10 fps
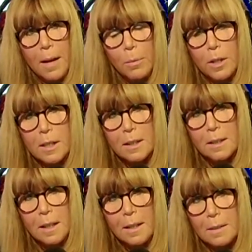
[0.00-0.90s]
were going
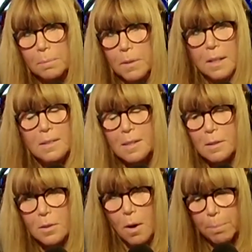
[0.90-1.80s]
to
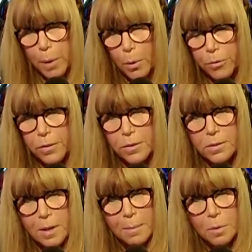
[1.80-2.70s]
insist on both at the
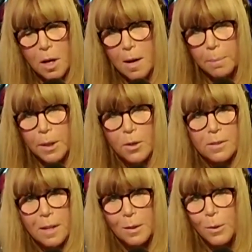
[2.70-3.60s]
same time
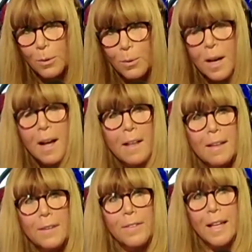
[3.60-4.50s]
because they knew
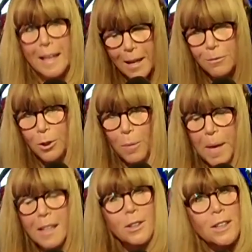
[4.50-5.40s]
that if they gave Joe
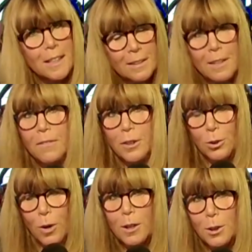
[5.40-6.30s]
Manchin his
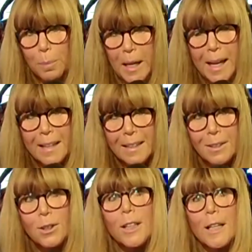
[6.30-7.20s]
infrastructure
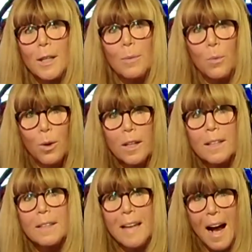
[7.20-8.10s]
package, he
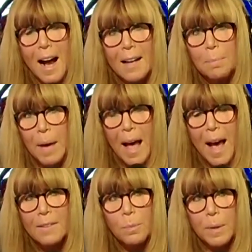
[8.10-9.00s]
would not
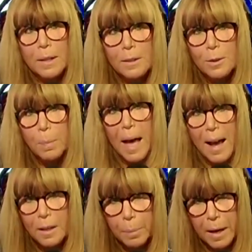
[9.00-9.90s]
pass Build
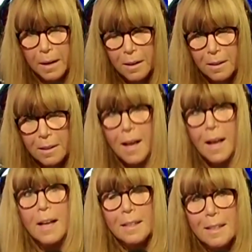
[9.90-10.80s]
Back Better.
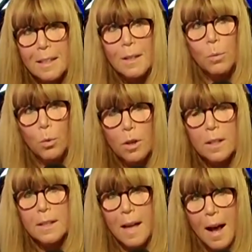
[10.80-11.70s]
He
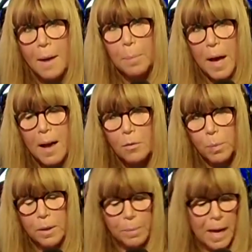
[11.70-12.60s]
would not pass
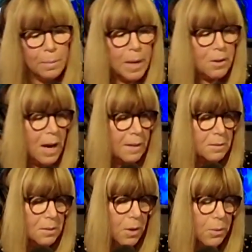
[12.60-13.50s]
Build Back Better. And
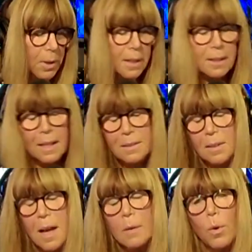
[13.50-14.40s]
so that's
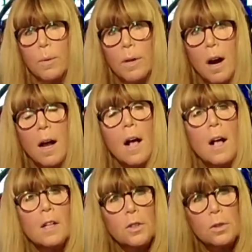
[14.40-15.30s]
kind of where we are.
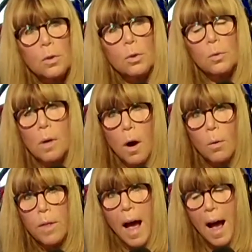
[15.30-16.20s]
Just so you
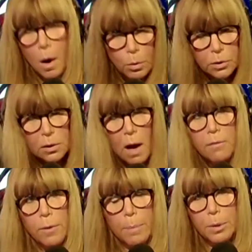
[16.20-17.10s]
know, the House
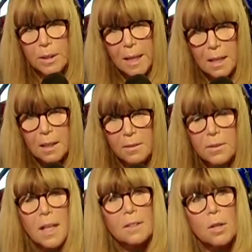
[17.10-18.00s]
of
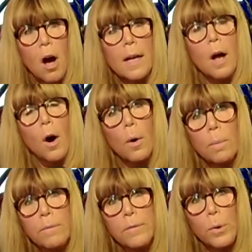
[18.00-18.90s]
Representatives has gone
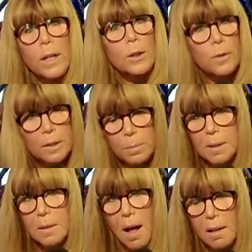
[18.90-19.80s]
home for
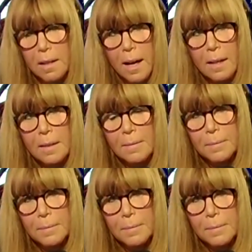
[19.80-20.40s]
Christmas holiday.